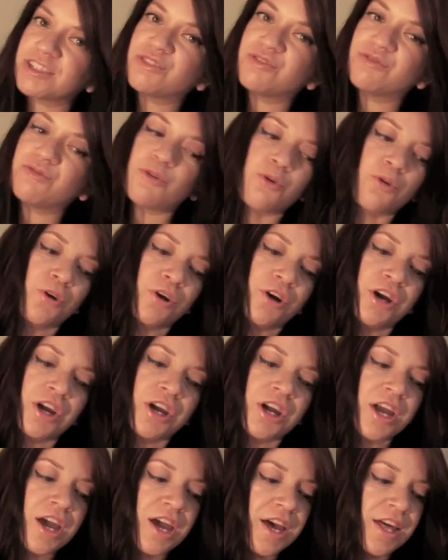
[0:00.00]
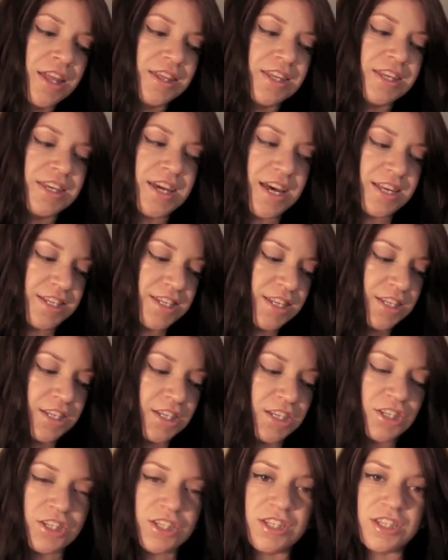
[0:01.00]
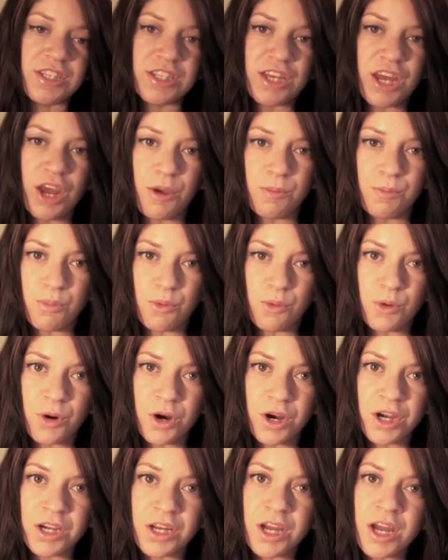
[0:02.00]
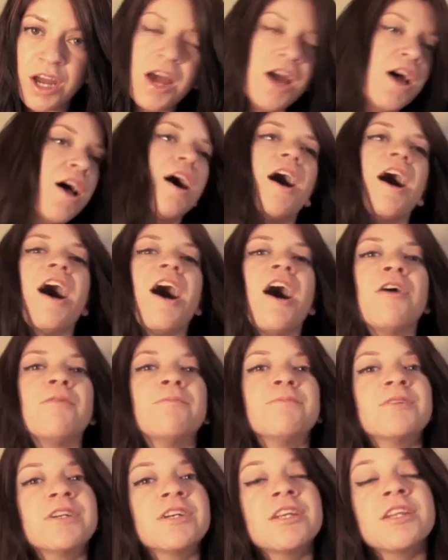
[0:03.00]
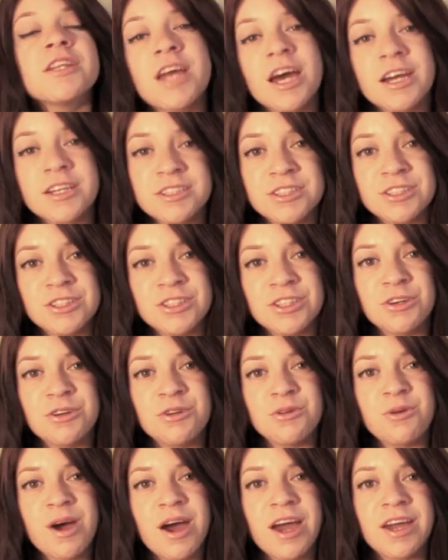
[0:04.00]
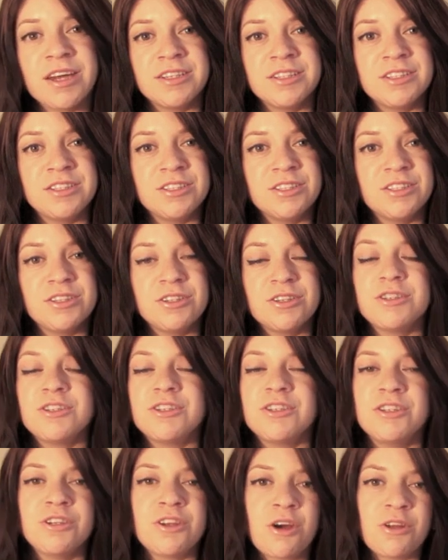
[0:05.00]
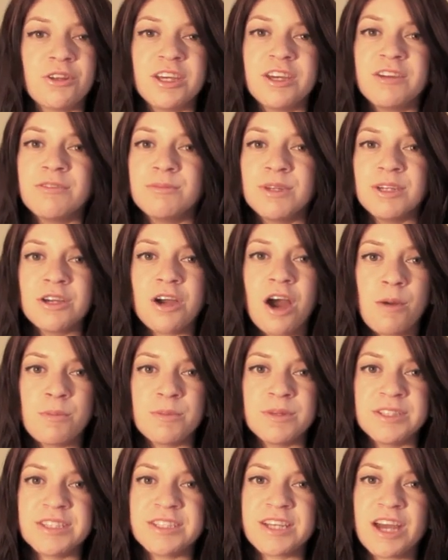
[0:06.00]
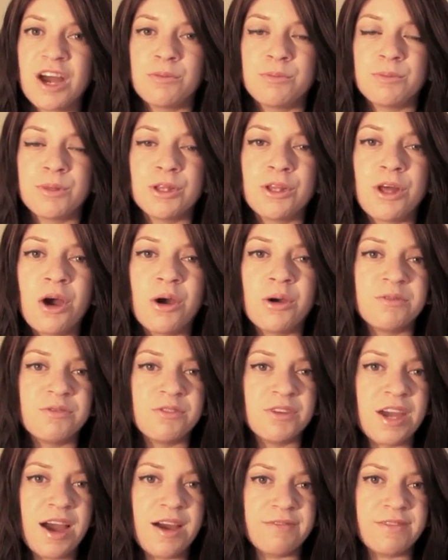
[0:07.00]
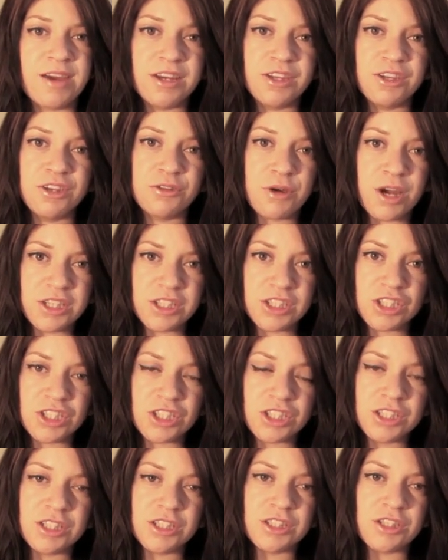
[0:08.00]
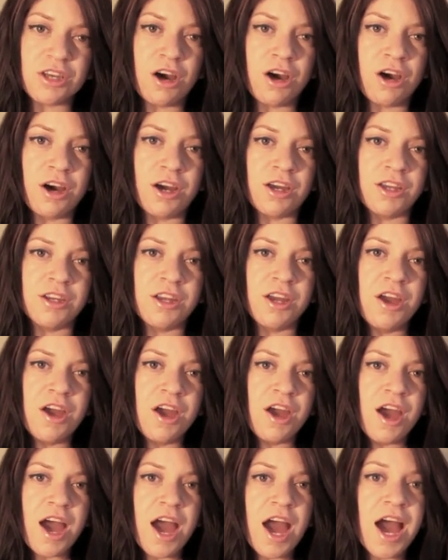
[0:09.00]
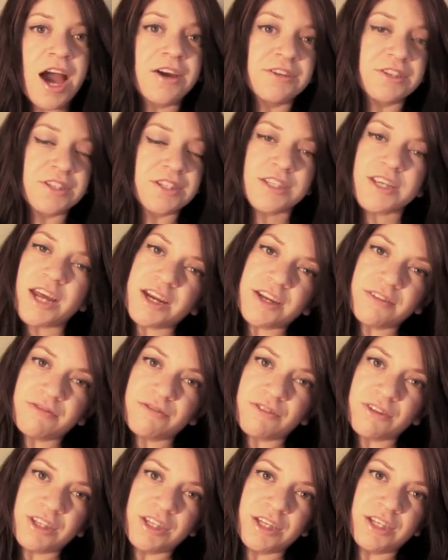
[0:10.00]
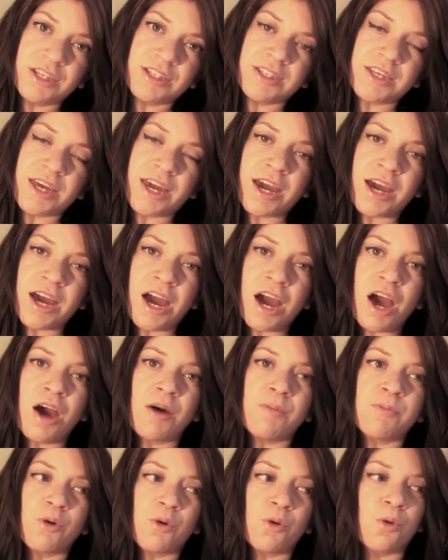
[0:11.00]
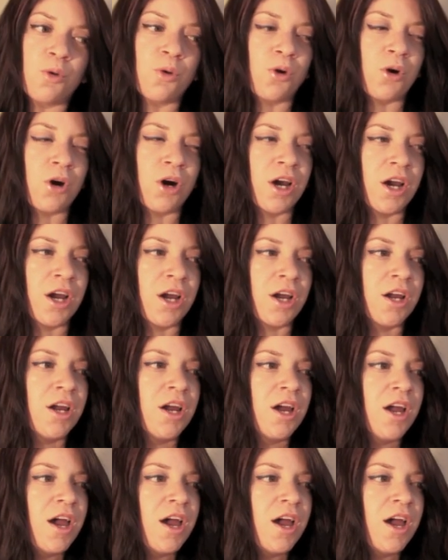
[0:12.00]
for the Esthetician State Board. Good luck to you. Leave me comments down below if you have any questions on how to study for the exam, or